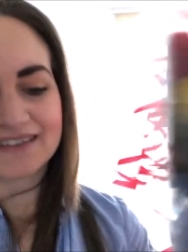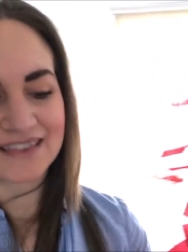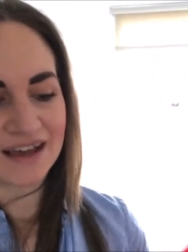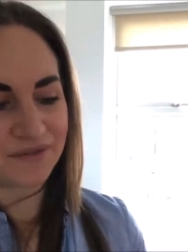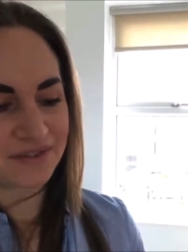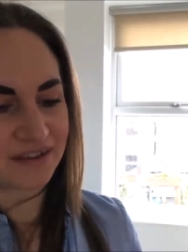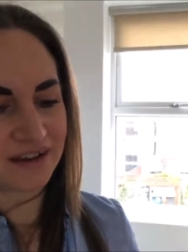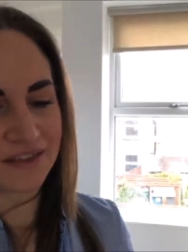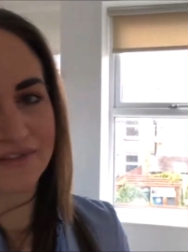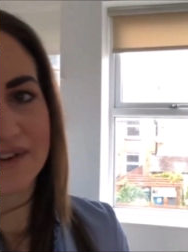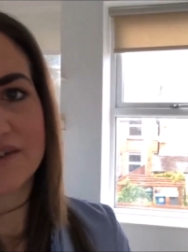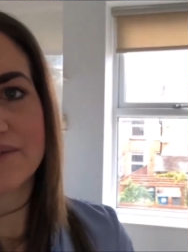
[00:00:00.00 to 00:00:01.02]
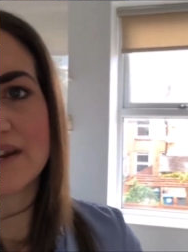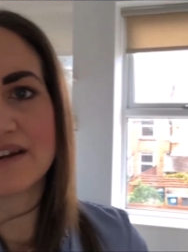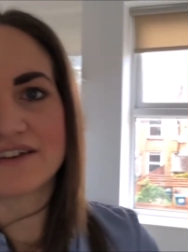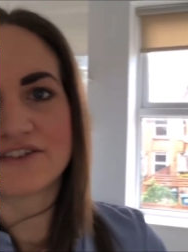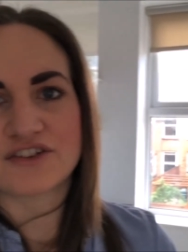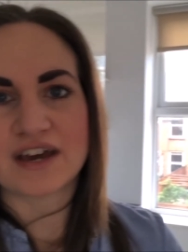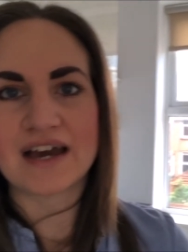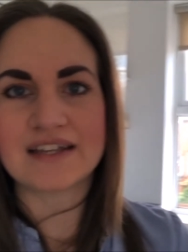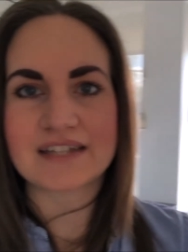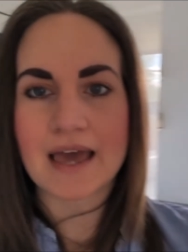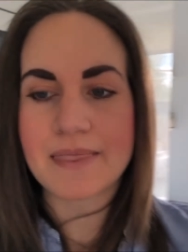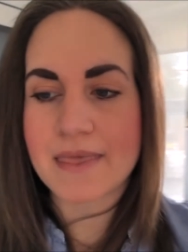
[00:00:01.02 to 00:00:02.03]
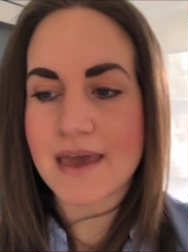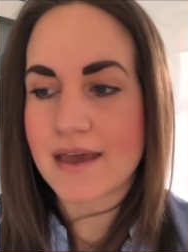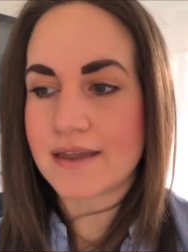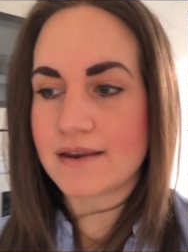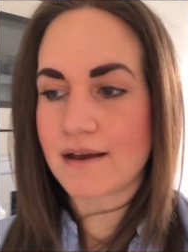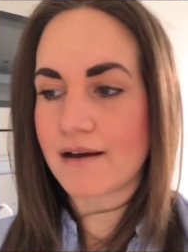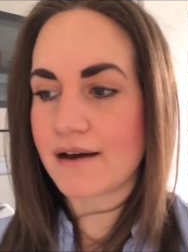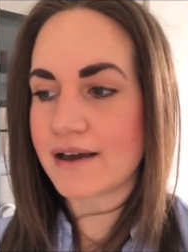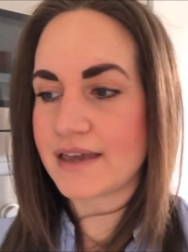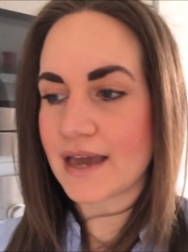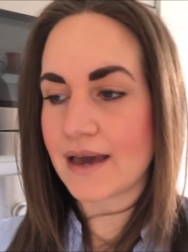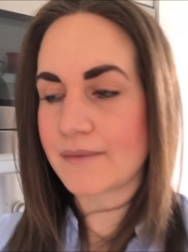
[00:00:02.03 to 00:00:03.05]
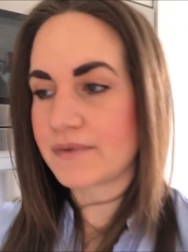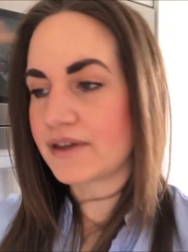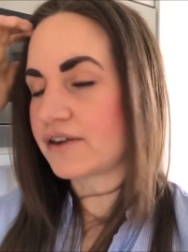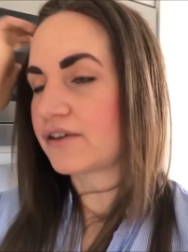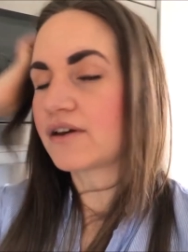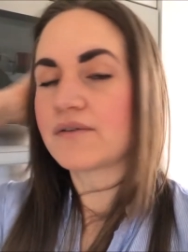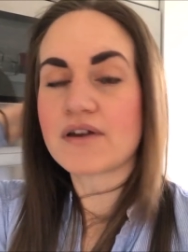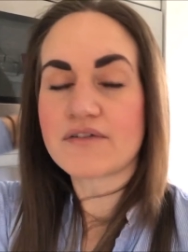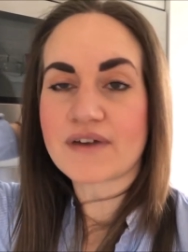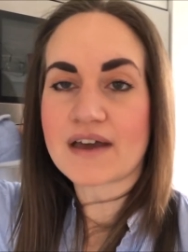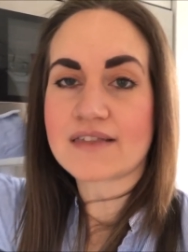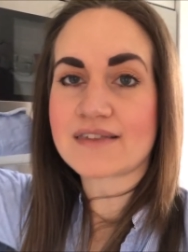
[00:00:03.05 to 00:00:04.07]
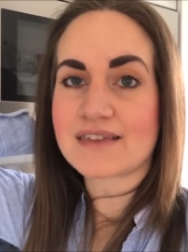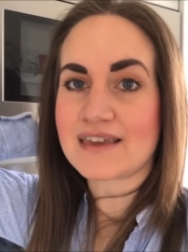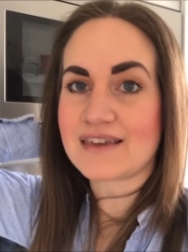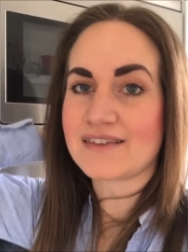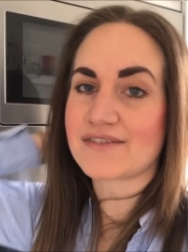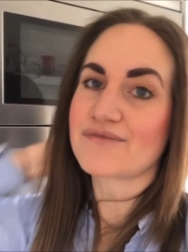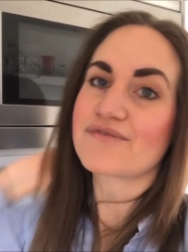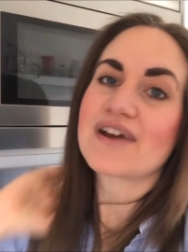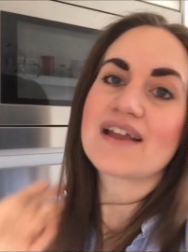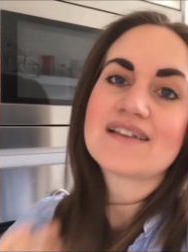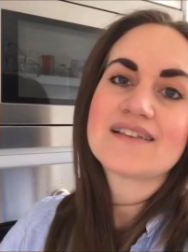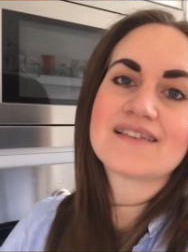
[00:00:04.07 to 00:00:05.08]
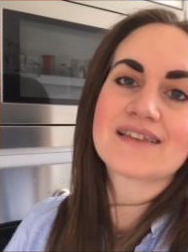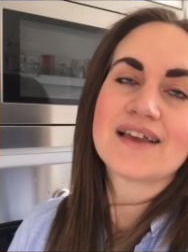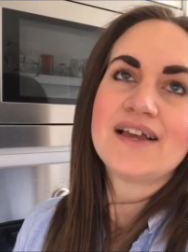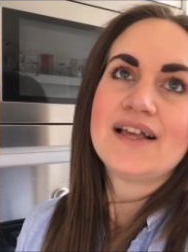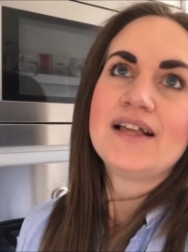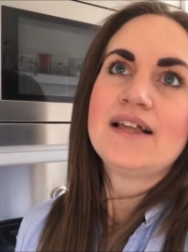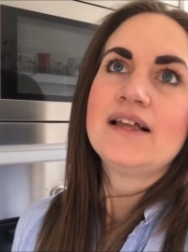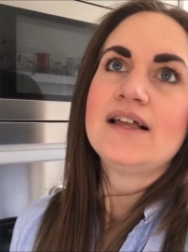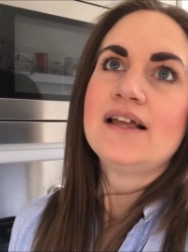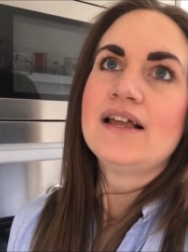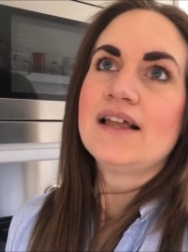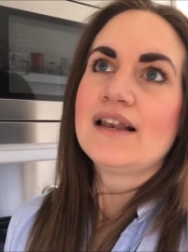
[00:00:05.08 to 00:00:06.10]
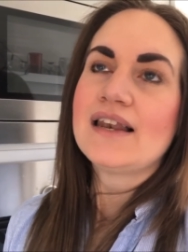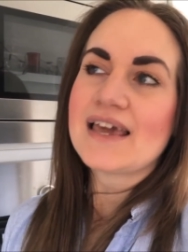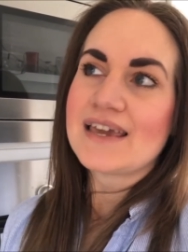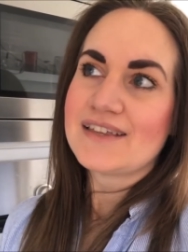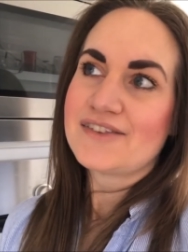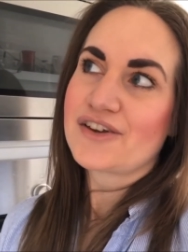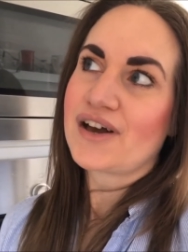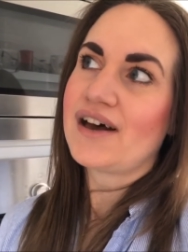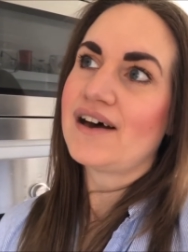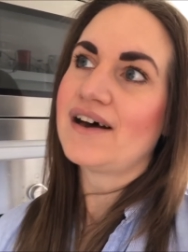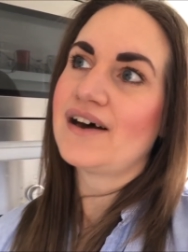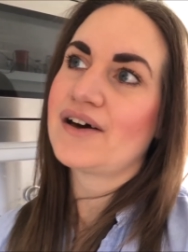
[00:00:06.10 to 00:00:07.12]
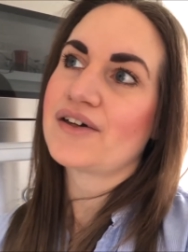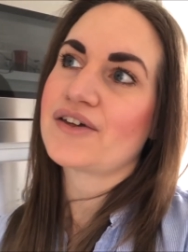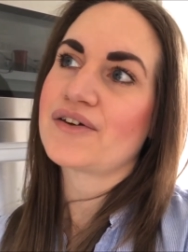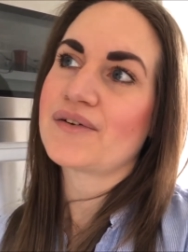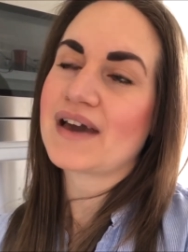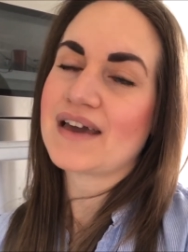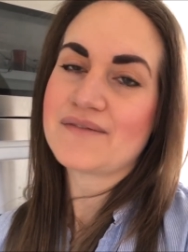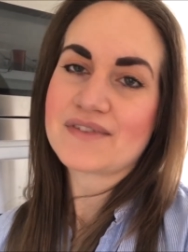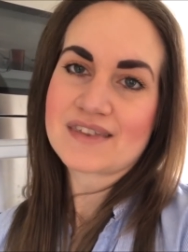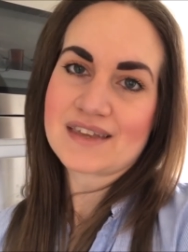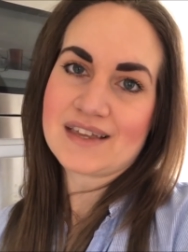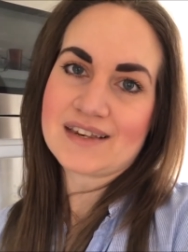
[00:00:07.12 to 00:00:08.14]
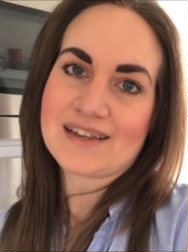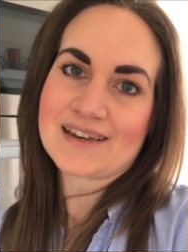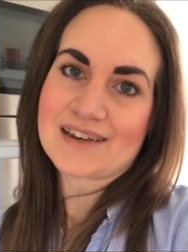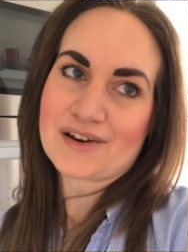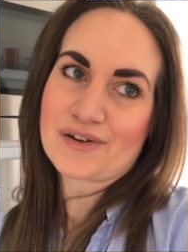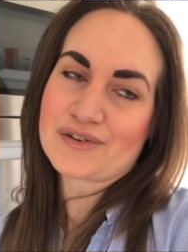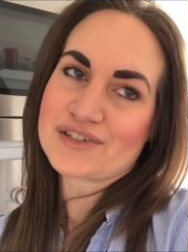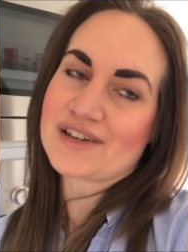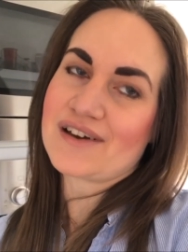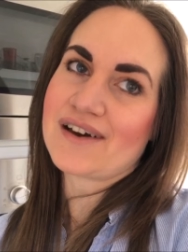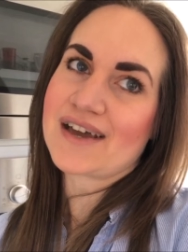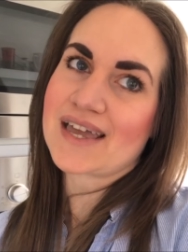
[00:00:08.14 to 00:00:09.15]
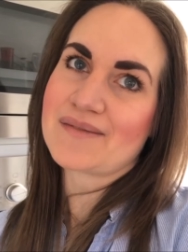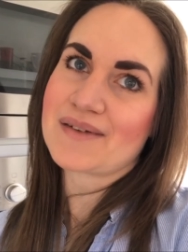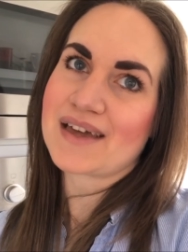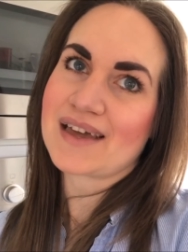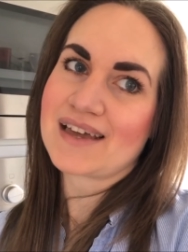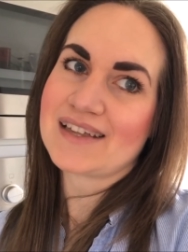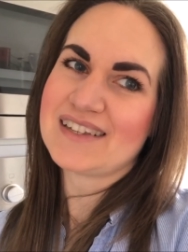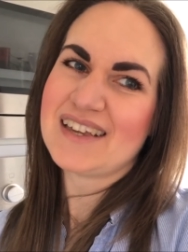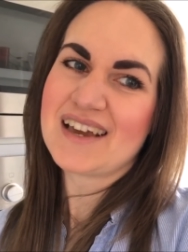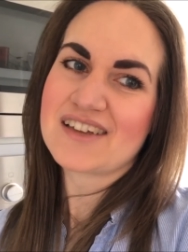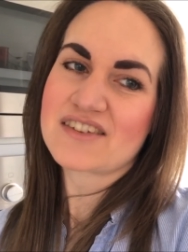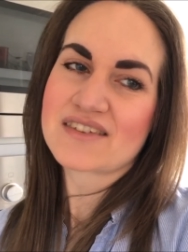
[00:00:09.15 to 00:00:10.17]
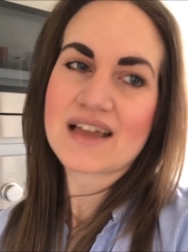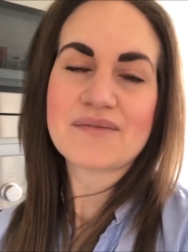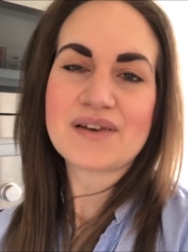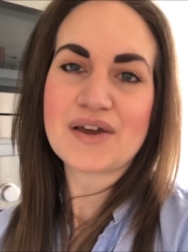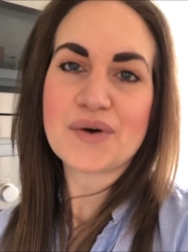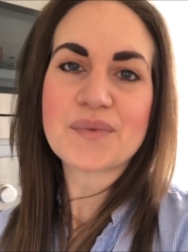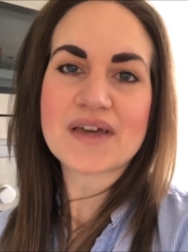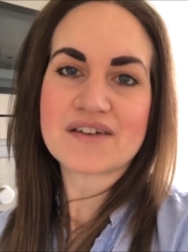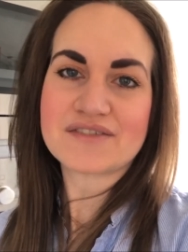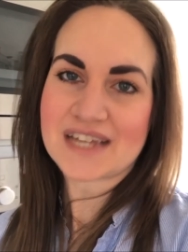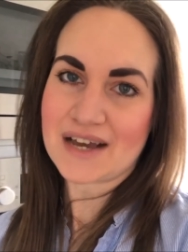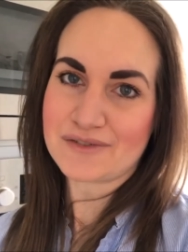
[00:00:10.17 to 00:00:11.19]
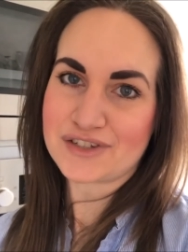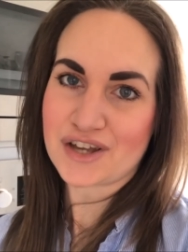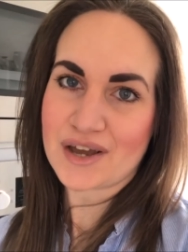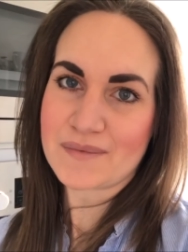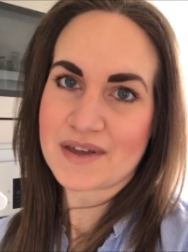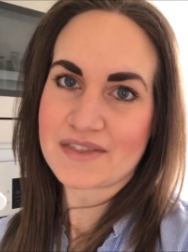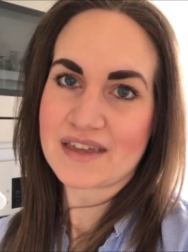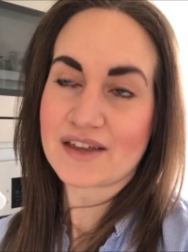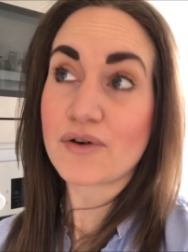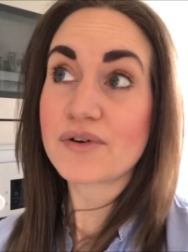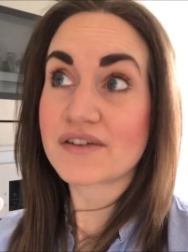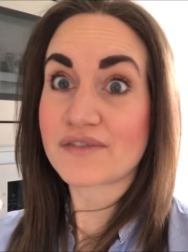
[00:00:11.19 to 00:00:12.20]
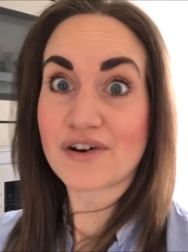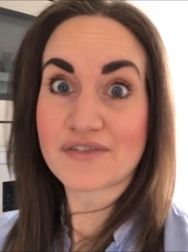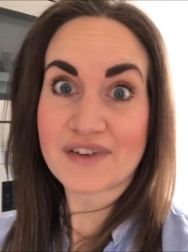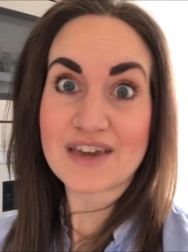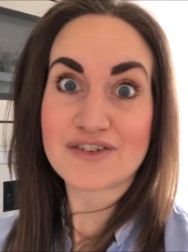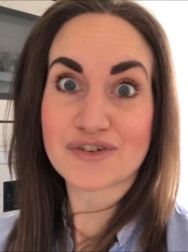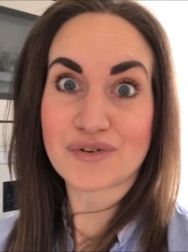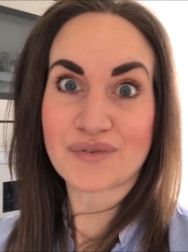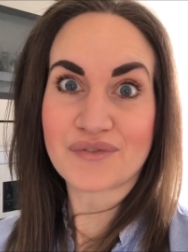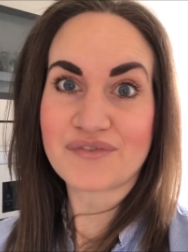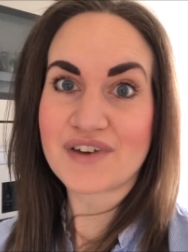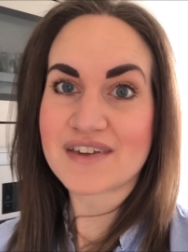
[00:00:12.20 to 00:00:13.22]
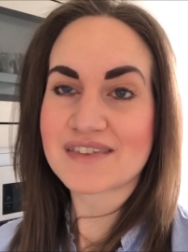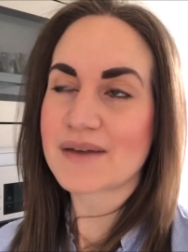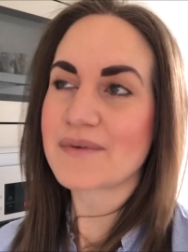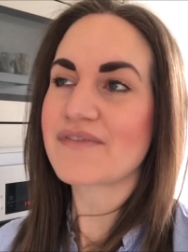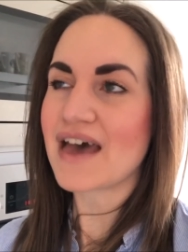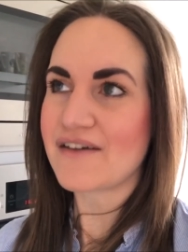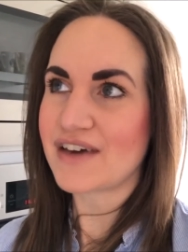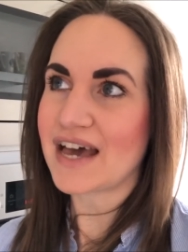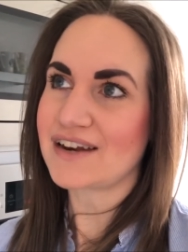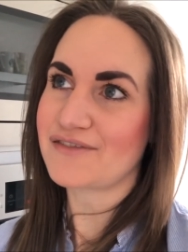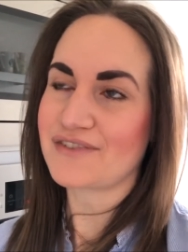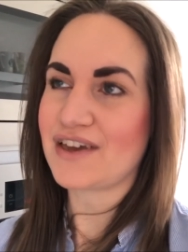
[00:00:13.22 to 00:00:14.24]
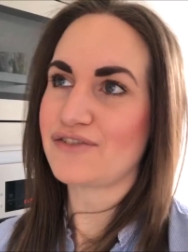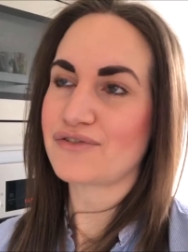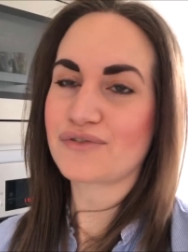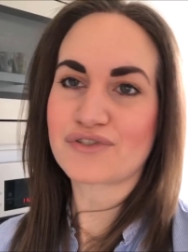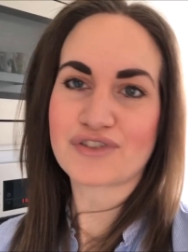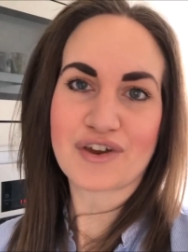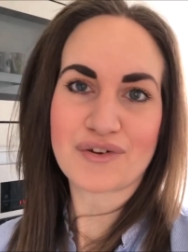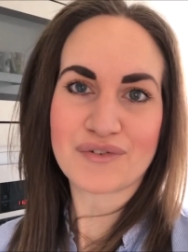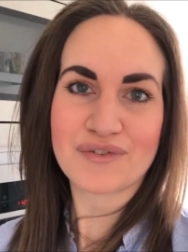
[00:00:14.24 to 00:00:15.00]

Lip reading: So that was nice. Had a really nice chat, and then I am going to go over and see some friends later who I haven't seen in a long time, and yeah, just have a little bit of downtime, I think. Oh, and I've got a facial. First time I've ever had a facial, so